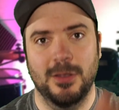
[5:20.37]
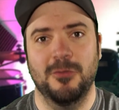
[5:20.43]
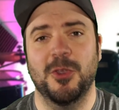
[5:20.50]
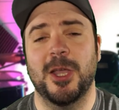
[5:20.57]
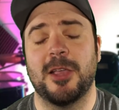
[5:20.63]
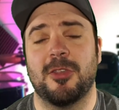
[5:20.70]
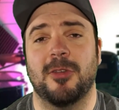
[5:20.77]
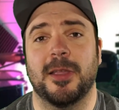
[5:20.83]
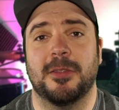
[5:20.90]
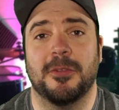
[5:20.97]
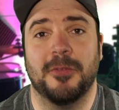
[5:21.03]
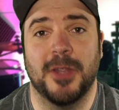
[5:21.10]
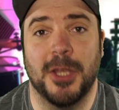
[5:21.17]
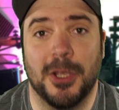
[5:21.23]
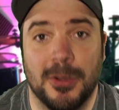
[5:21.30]
If you guys like the
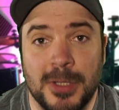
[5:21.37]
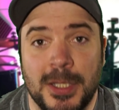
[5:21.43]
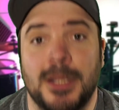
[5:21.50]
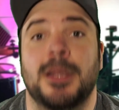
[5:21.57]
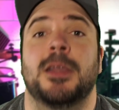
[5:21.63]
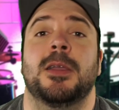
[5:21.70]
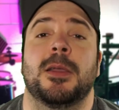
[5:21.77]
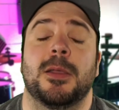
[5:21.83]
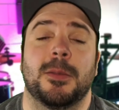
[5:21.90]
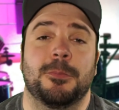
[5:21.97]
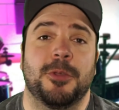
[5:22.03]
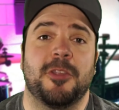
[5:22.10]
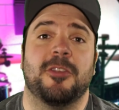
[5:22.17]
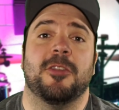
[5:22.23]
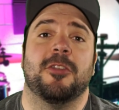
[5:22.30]
video,
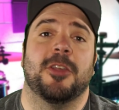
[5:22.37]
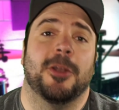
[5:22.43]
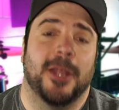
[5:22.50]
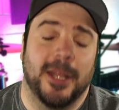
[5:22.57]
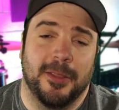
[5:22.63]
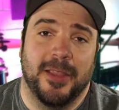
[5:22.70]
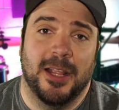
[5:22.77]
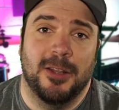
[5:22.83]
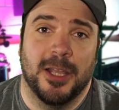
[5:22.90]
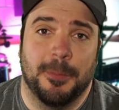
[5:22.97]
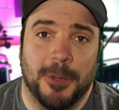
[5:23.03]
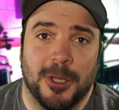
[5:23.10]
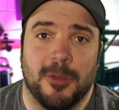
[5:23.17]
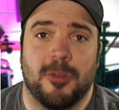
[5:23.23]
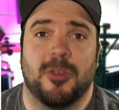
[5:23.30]
please consider hitting that like
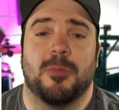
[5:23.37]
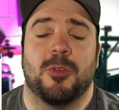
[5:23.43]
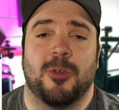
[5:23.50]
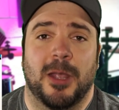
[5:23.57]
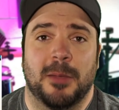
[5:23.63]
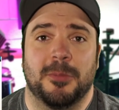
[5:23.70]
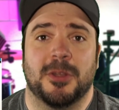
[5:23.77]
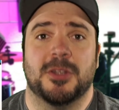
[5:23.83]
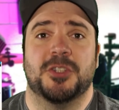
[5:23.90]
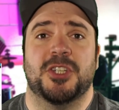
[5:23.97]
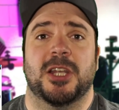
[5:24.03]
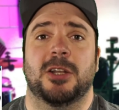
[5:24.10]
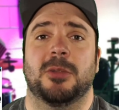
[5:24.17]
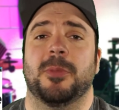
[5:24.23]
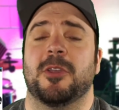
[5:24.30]
button and subscribing to the
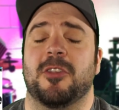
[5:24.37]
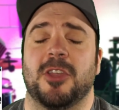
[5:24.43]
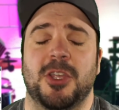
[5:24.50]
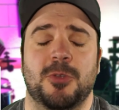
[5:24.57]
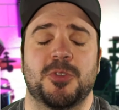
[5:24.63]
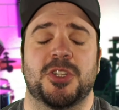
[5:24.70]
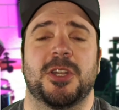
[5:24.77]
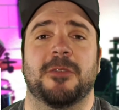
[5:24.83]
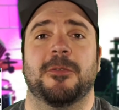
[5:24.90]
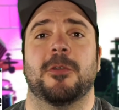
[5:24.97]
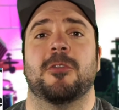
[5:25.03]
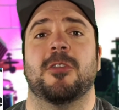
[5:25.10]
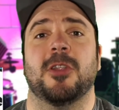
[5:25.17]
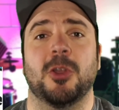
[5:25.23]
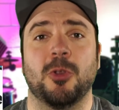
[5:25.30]
channel. It makes a huge
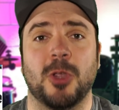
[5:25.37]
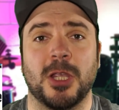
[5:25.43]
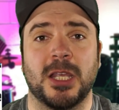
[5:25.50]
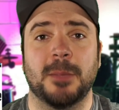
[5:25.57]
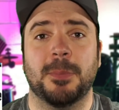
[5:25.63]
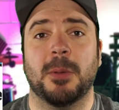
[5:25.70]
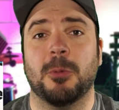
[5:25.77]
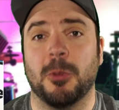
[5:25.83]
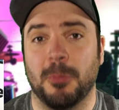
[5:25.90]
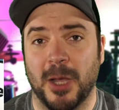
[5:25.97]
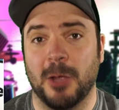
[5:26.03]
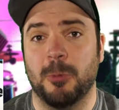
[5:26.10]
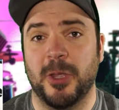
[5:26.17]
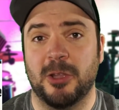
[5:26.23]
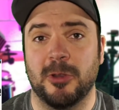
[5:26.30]
difference, and you can keep up with
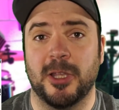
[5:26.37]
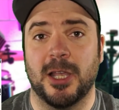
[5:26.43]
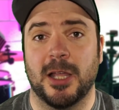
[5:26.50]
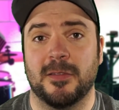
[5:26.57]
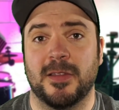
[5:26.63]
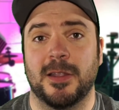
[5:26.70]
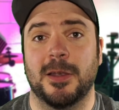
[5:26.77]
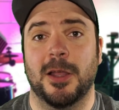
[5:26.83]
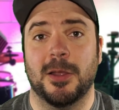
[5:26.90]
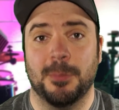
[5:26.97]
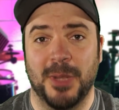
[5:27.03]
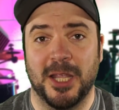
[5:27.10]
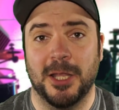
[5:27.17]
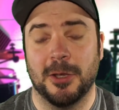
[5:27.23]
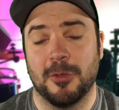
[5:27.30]
my weekly content on
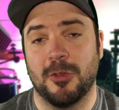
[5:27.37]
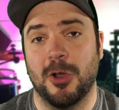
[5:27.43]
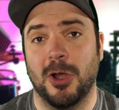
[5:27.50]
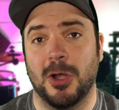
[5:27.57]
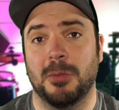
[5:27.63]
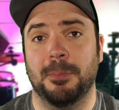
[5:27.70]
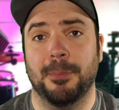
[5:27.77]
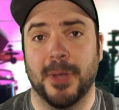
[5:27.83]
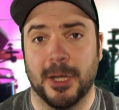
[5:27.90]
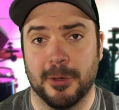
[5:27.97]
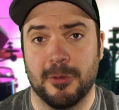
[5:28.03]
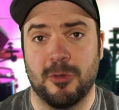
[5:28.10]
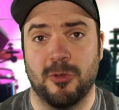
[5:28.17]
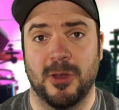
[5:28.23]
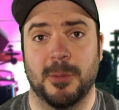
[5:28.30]
making us all
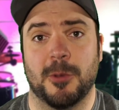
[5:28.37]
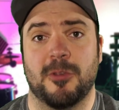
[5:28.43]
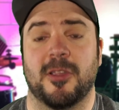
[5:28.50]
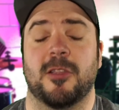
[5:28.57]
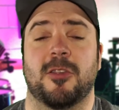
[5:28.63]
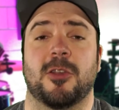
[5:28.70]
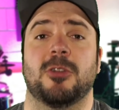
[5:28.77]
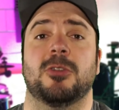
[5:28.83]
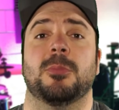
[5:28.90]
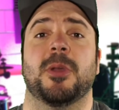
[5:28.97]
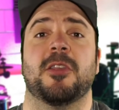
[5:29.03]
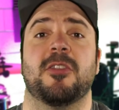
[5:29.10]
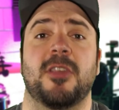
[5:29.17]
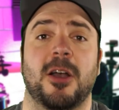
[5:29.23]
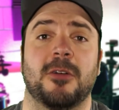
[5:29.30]
better streamers. That's including
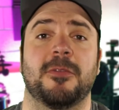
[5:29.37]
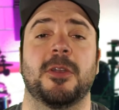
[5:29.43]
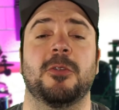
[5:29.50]
myself.